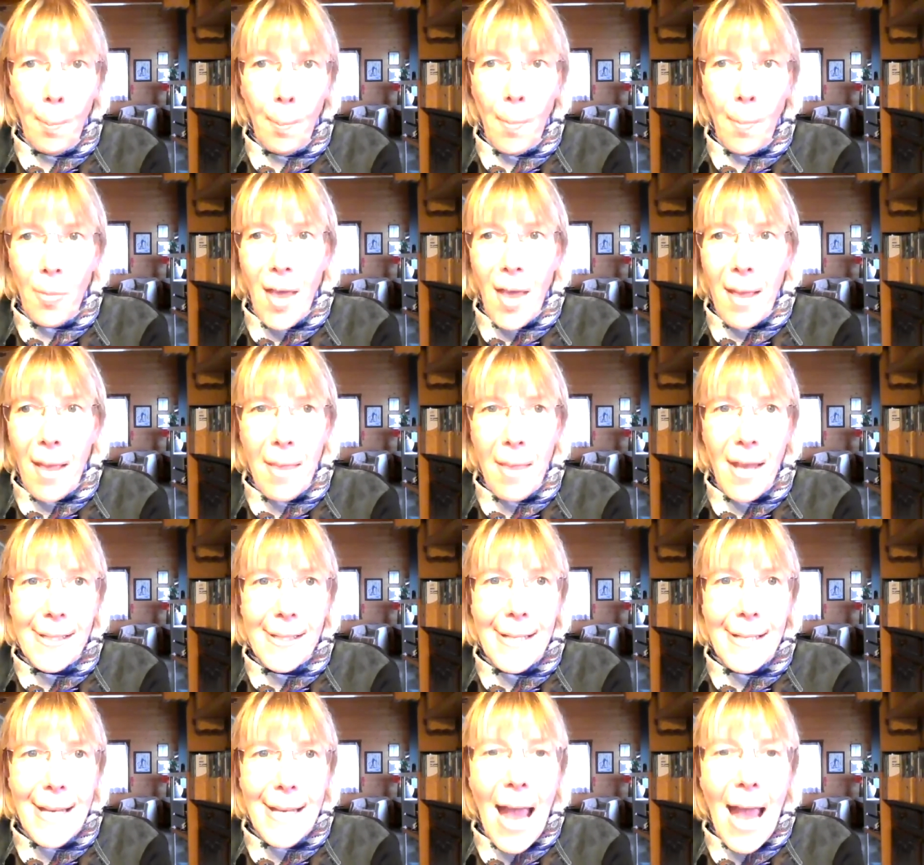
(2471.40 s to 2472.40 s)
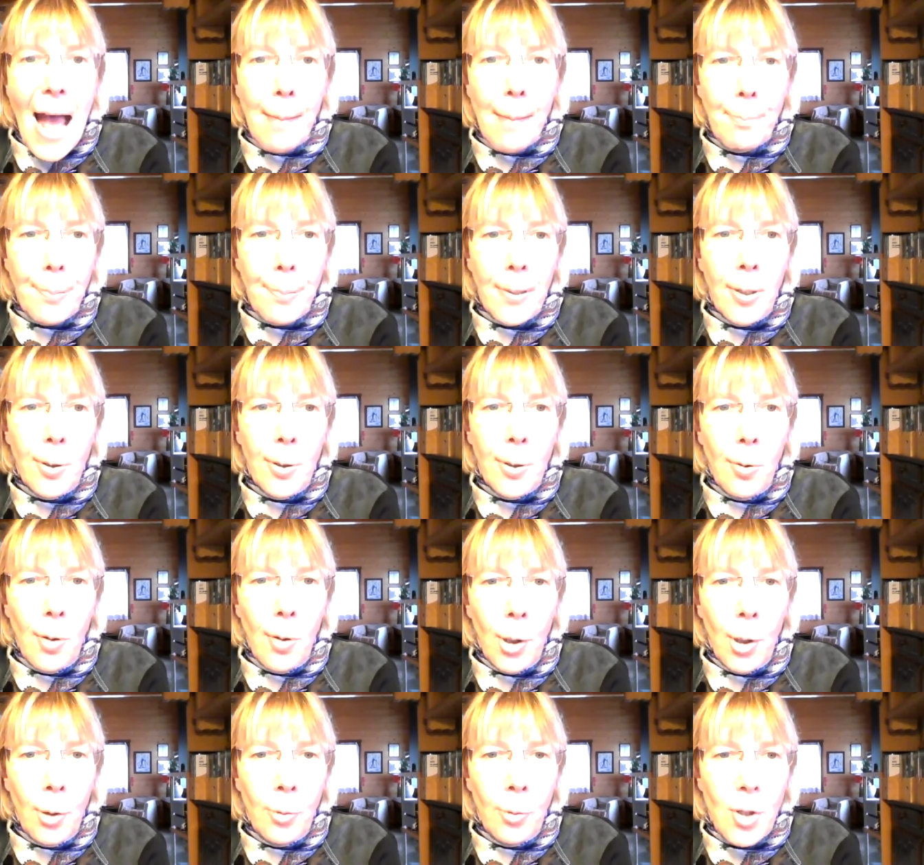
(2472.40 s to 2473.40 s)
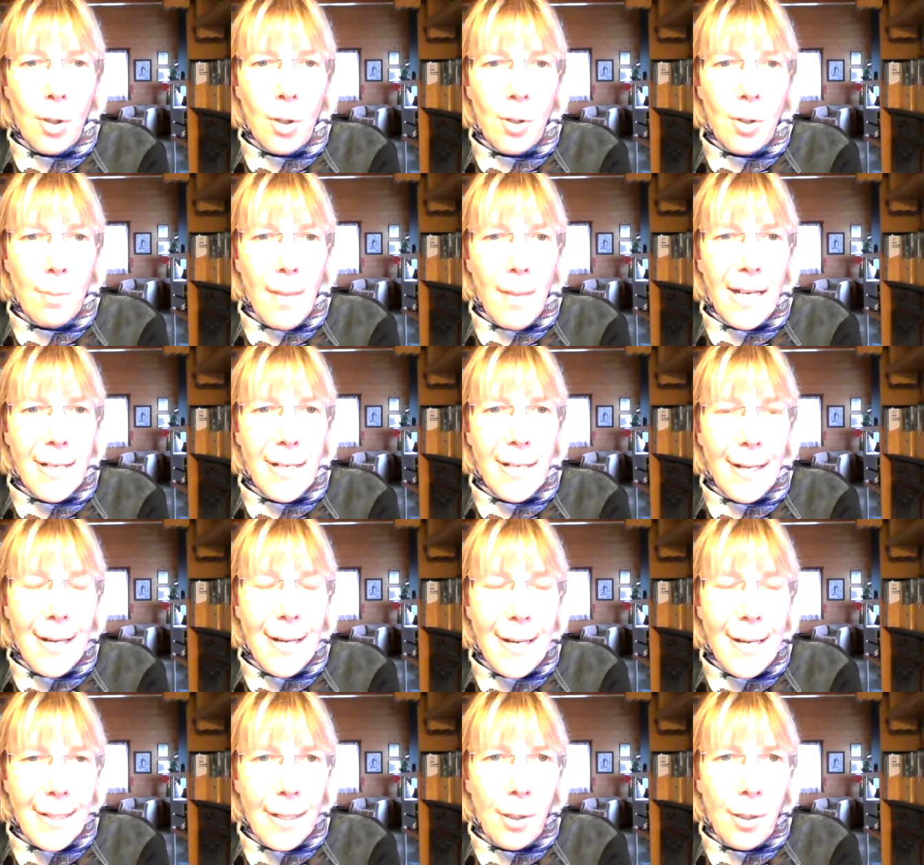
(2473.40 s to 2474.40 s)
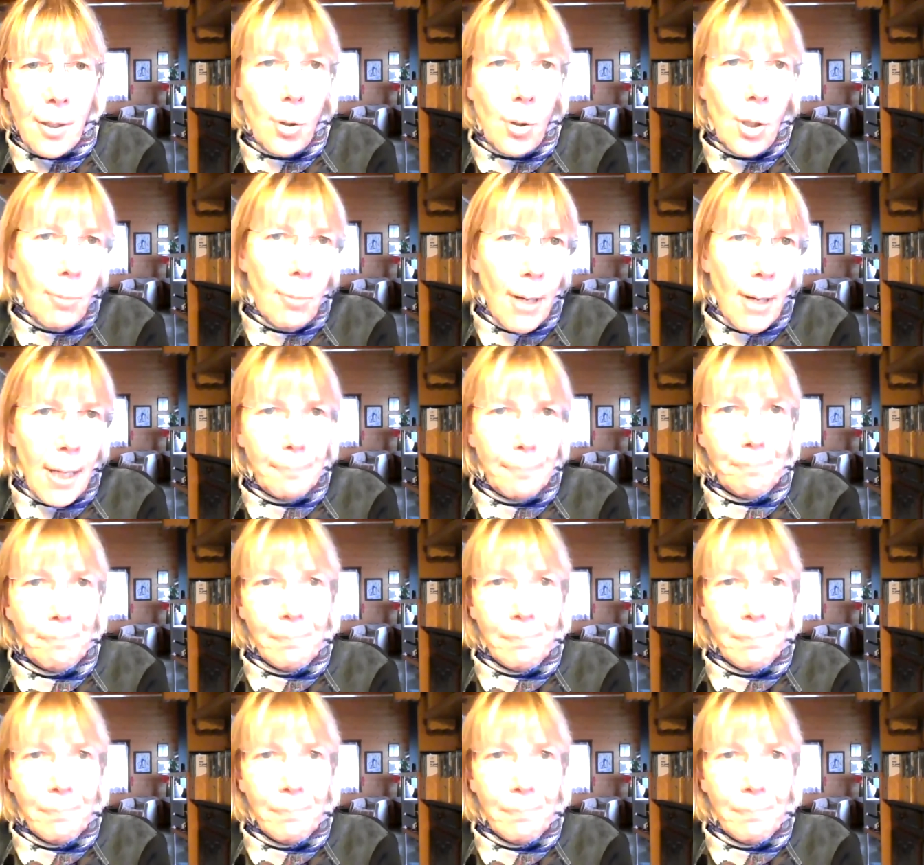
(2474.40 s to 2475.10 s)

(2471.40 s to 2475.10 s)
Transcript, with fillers: Then there's Yapp, who, who do Domaine de l'Idylle, who are